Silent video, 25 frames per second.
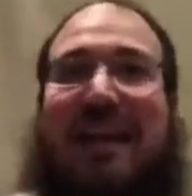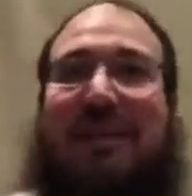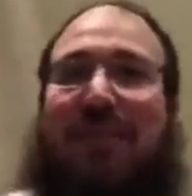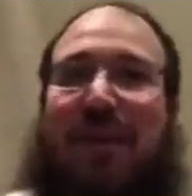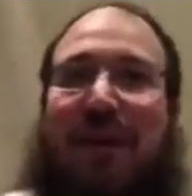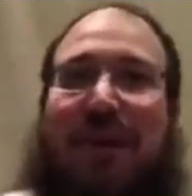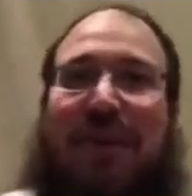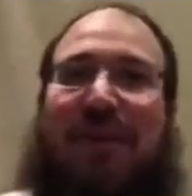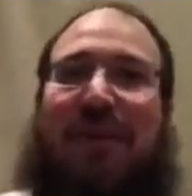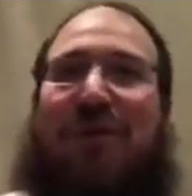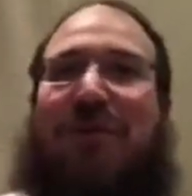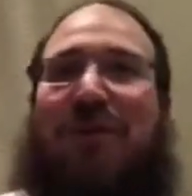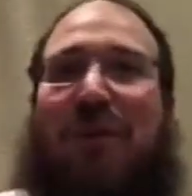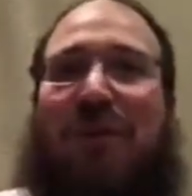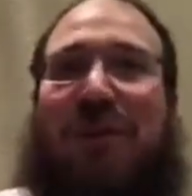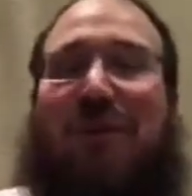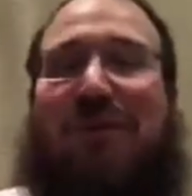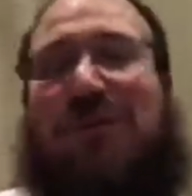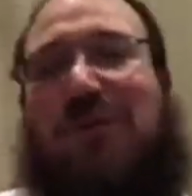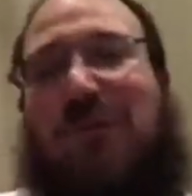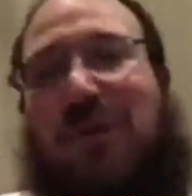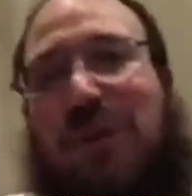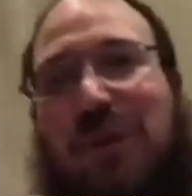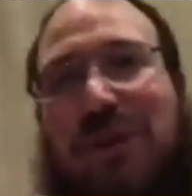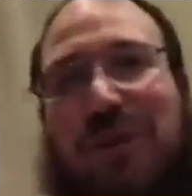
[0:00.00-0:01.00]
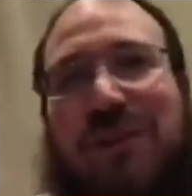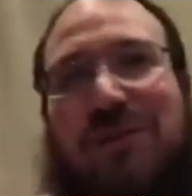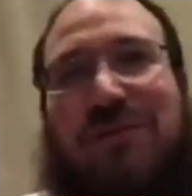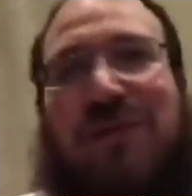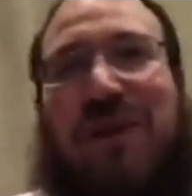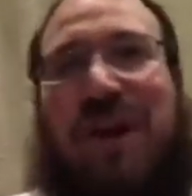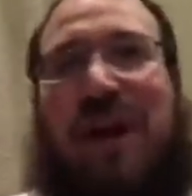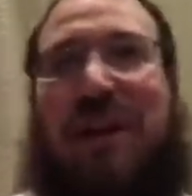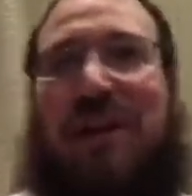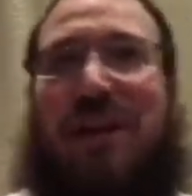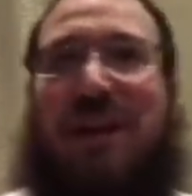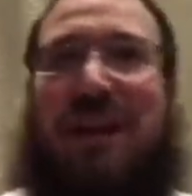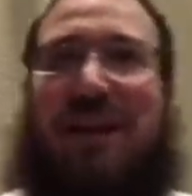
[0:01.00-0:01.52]
throwing fuel in the
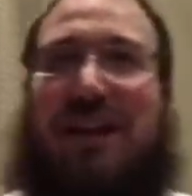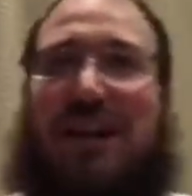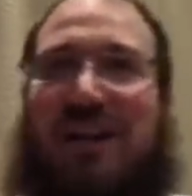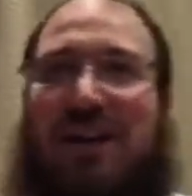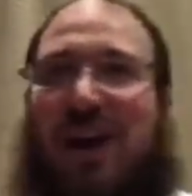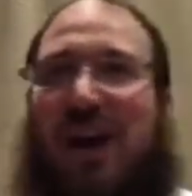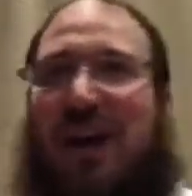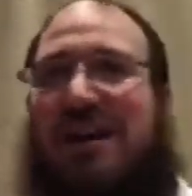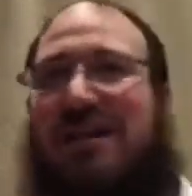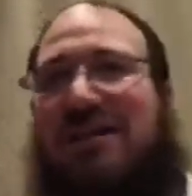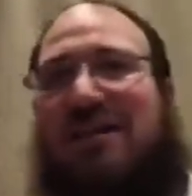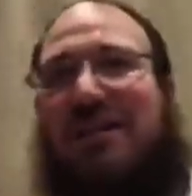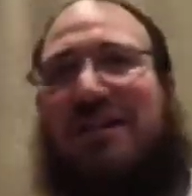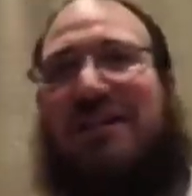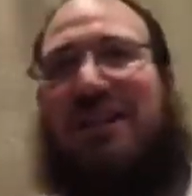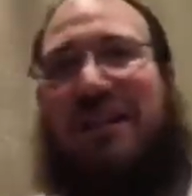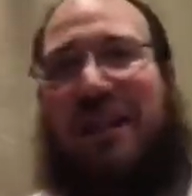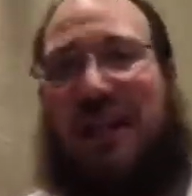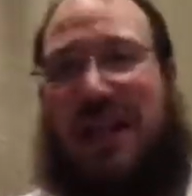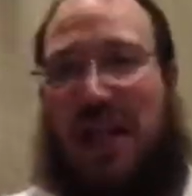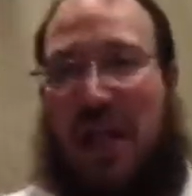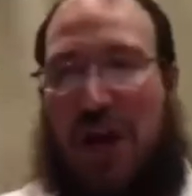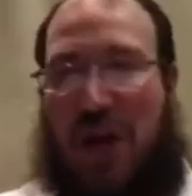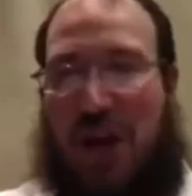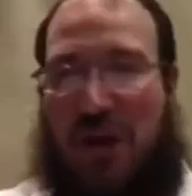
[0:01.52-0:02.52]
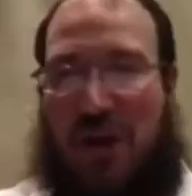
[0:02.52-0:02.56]
fire. I could constantly